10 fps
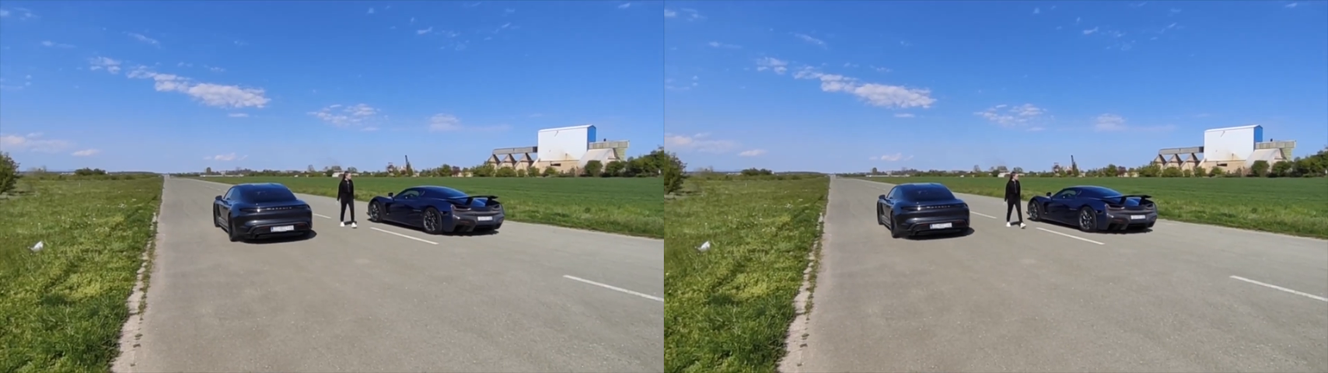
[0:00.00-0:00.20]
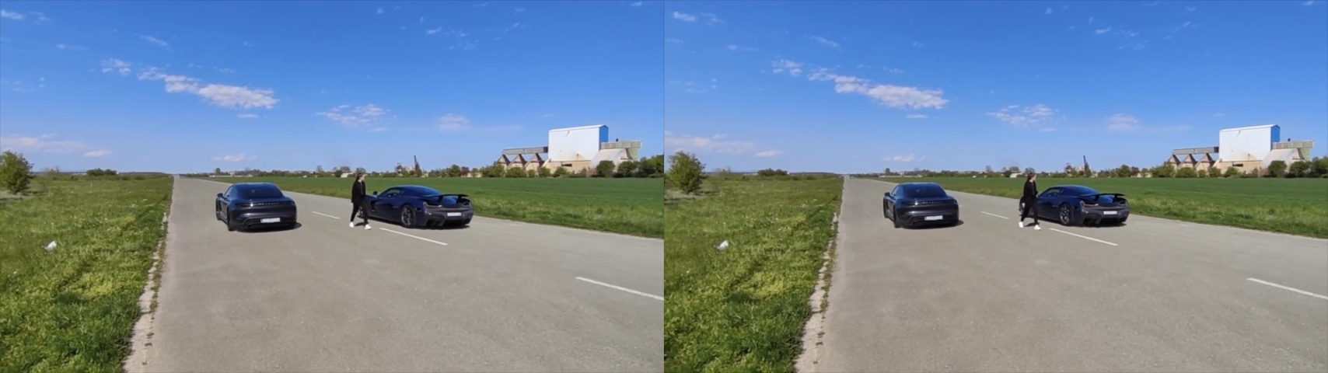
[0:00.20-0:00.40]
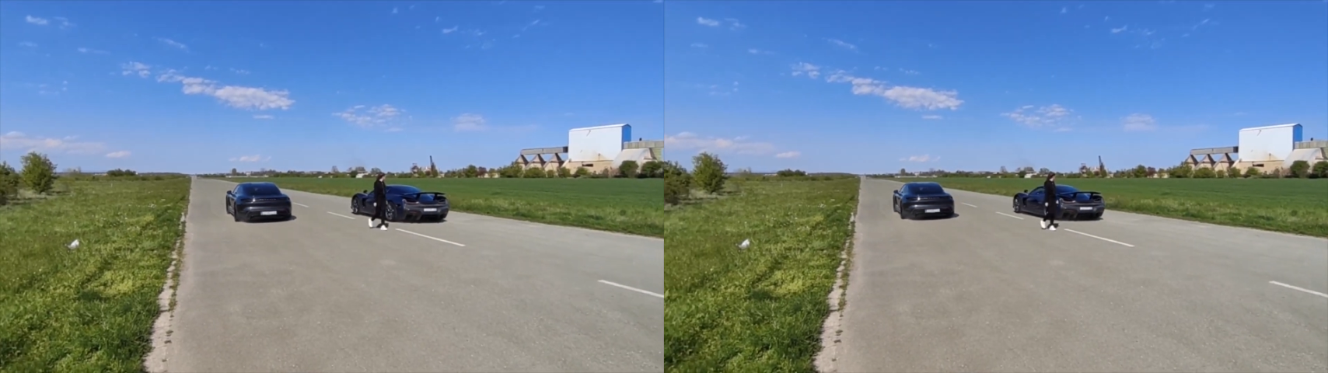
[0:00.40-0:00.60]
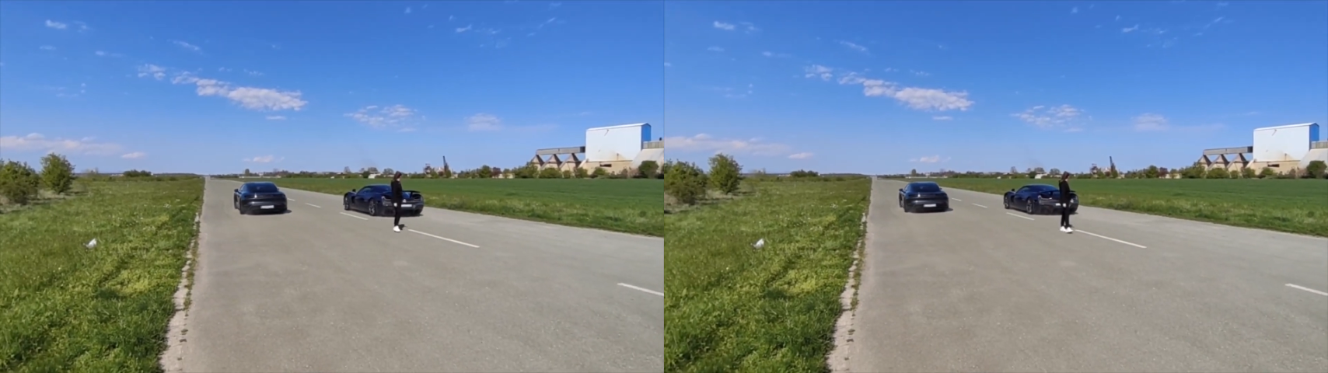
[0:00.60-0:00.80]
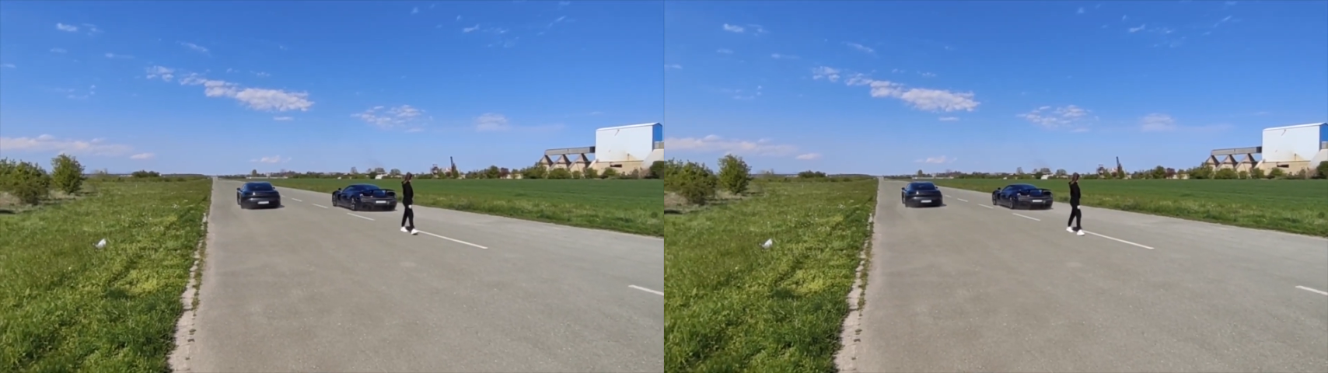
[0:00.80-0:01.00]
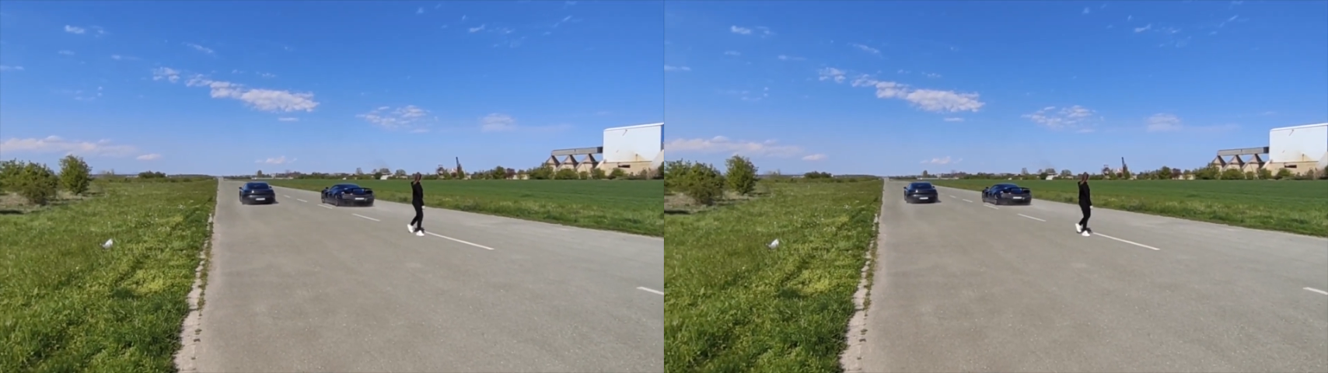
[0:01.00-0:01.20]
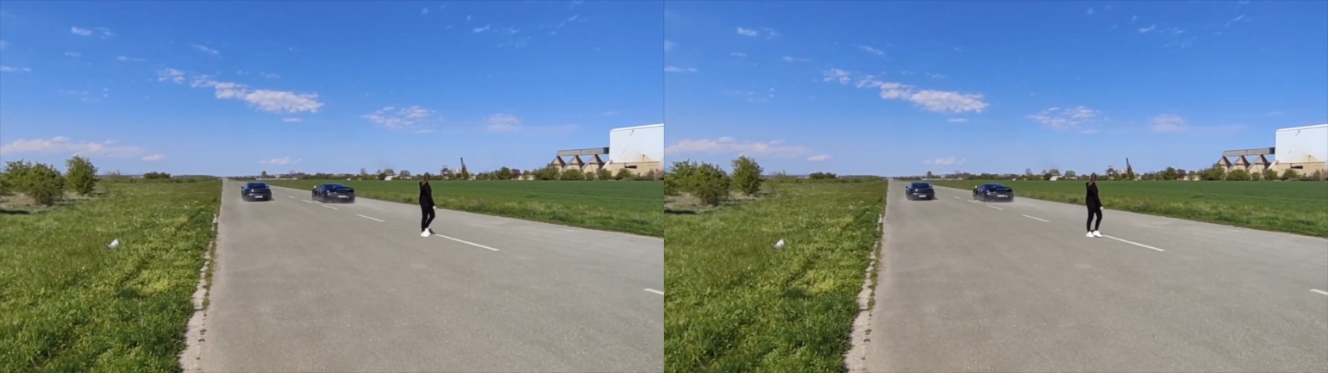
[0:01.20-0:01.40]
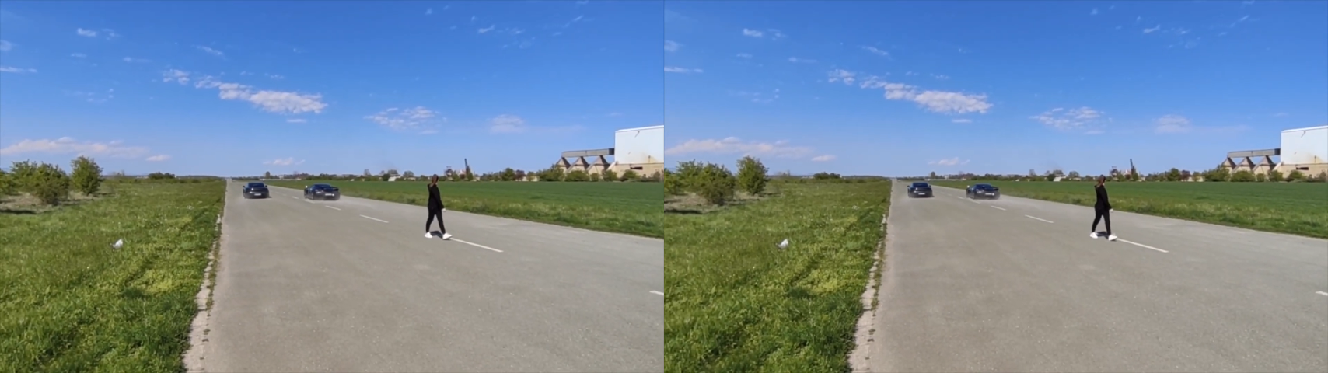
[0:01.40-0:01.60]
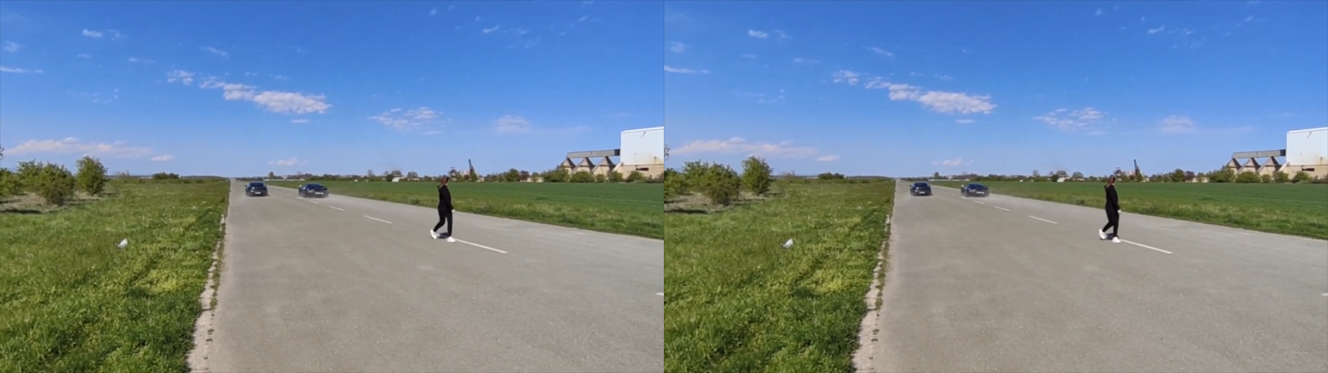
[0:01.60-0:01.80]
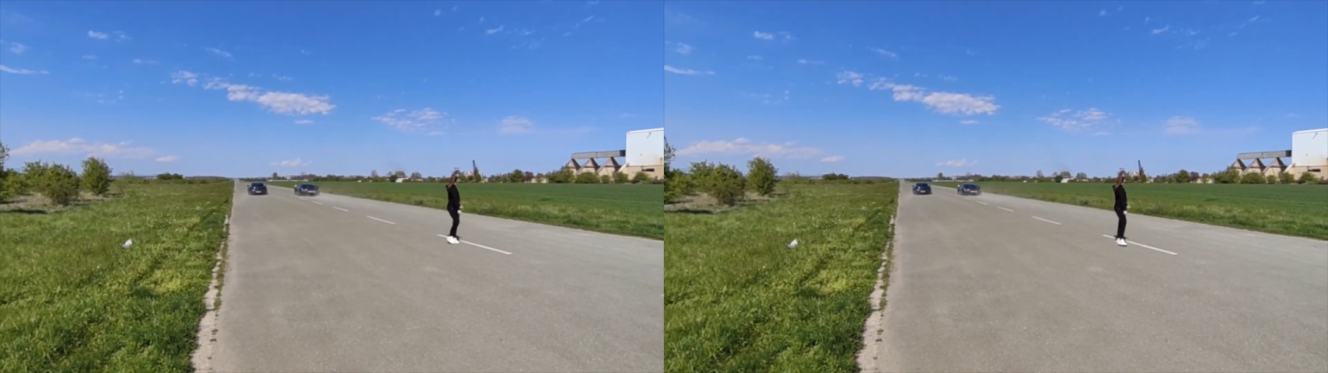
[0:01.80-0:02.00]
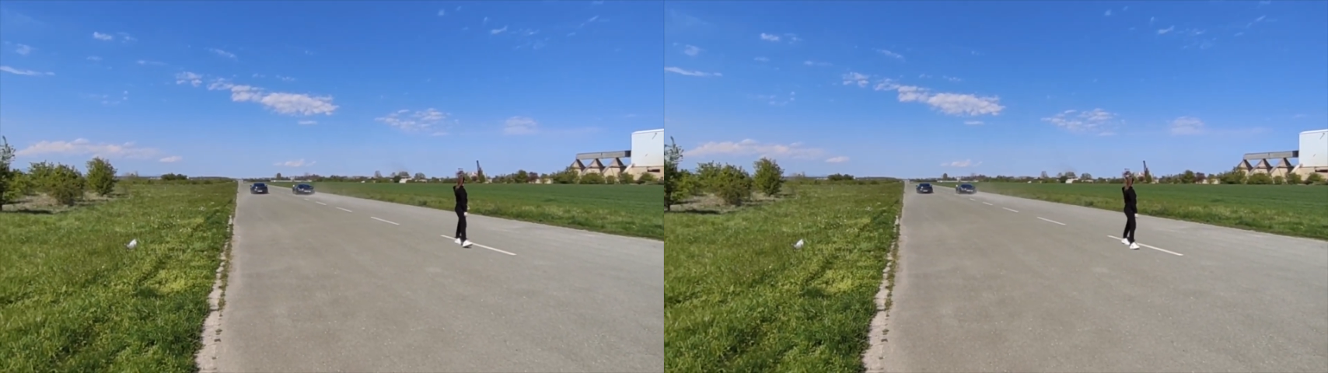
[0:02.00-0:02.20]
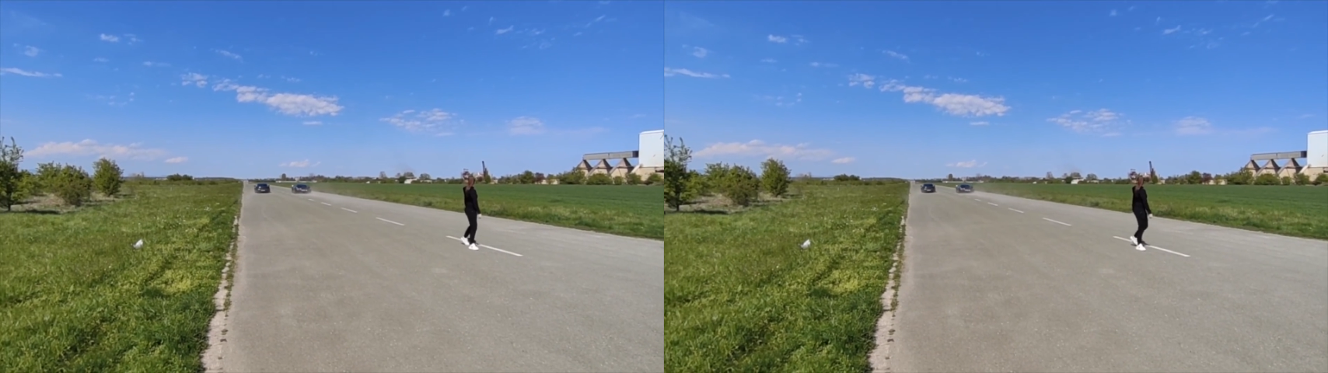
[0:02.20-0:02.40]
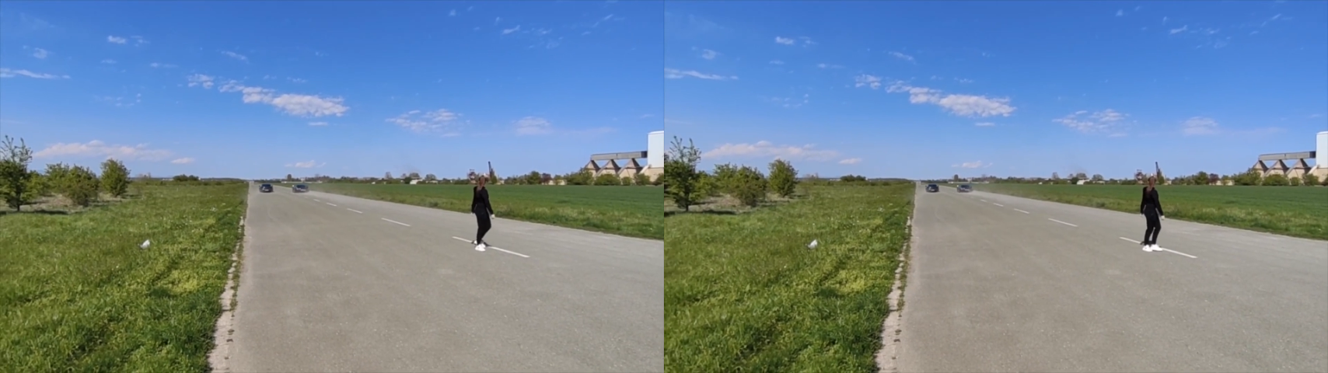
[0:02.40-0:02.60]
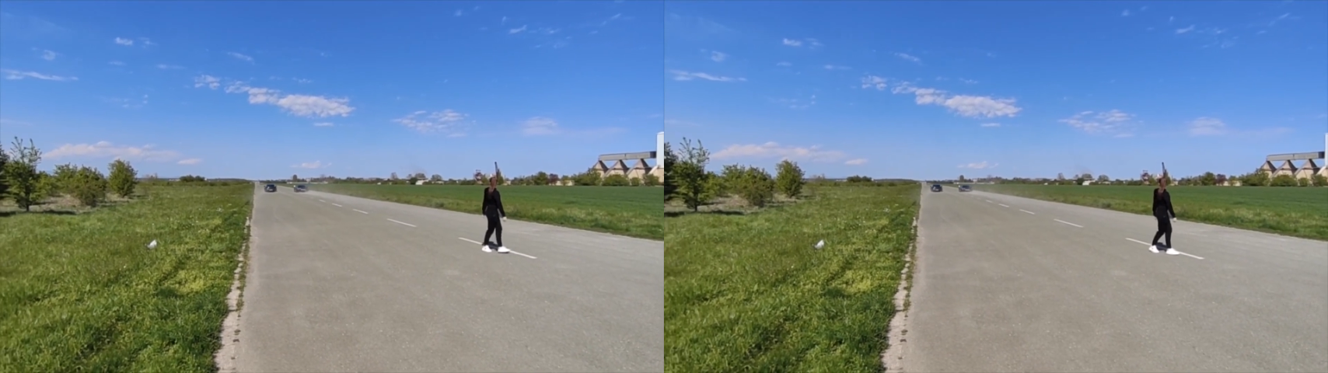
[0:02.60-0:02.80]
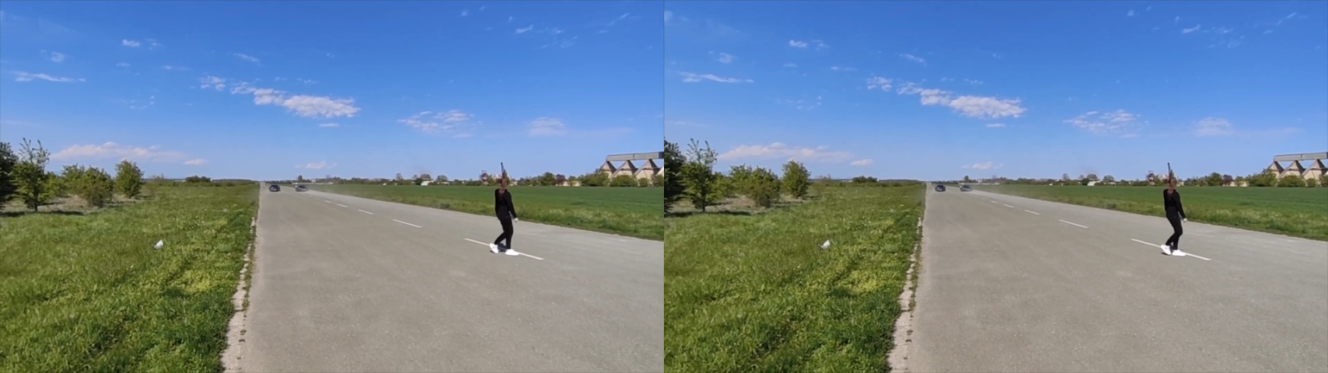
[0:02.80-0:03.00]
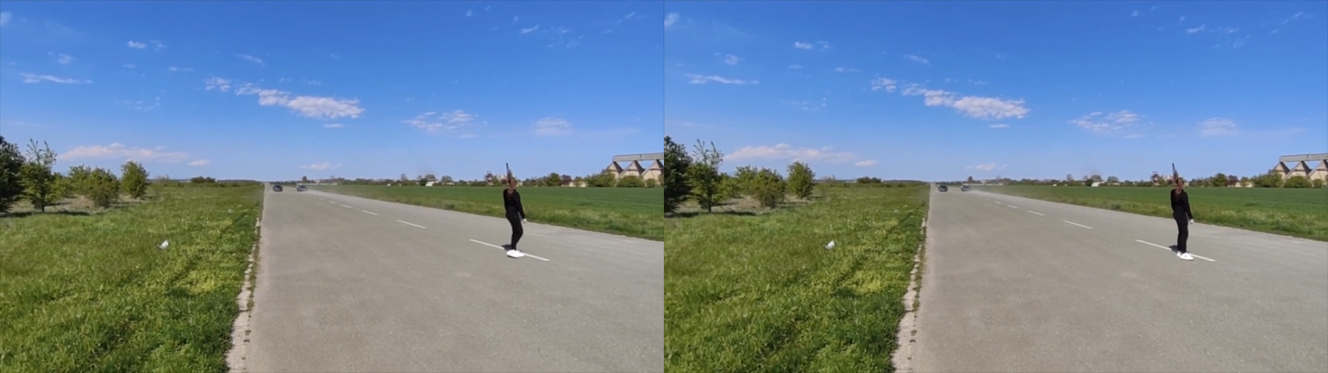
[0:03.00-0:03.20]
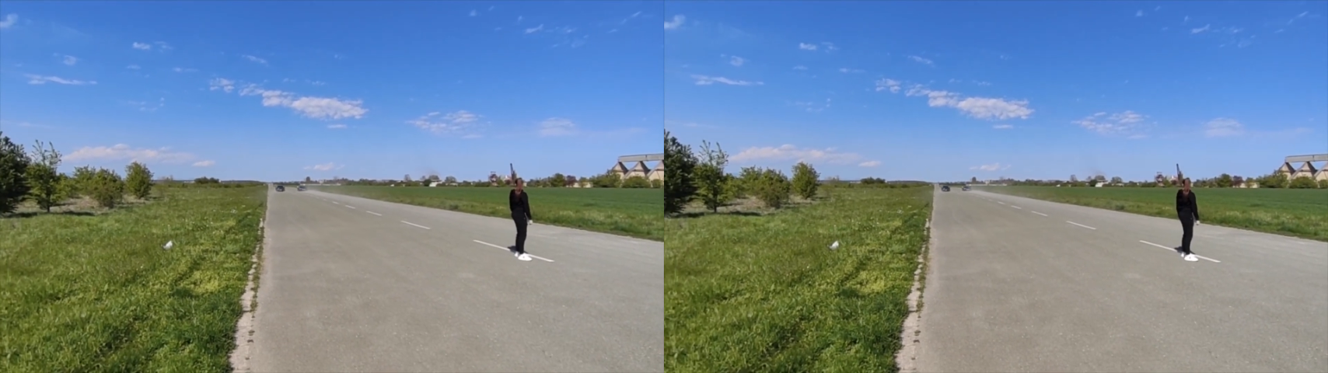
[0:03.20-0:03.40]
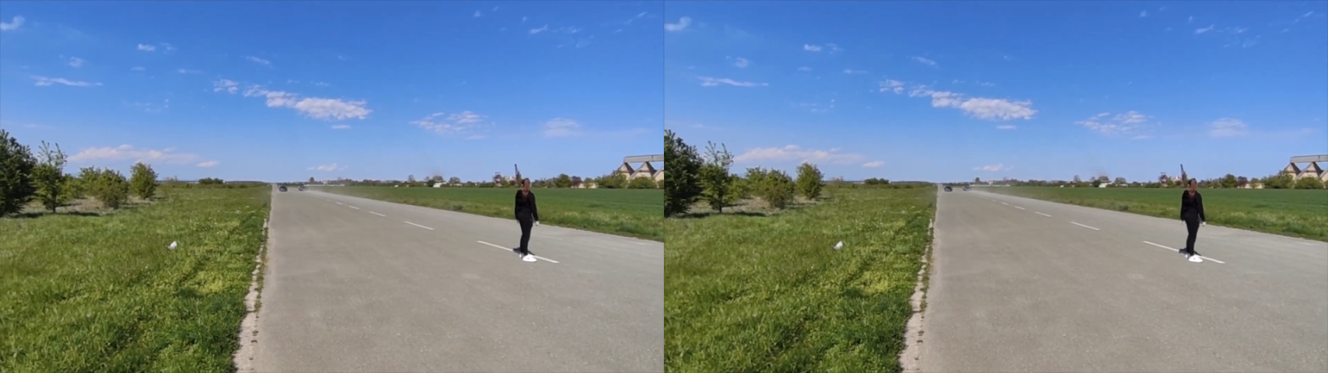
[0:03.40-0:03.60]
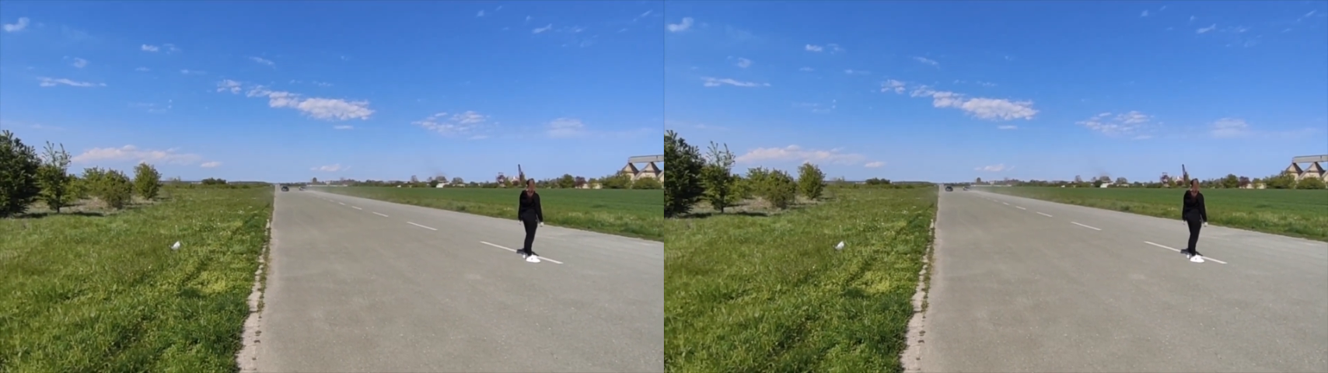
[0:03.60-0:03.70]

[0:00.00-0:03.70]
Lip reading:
Nobody's mouth can be seen.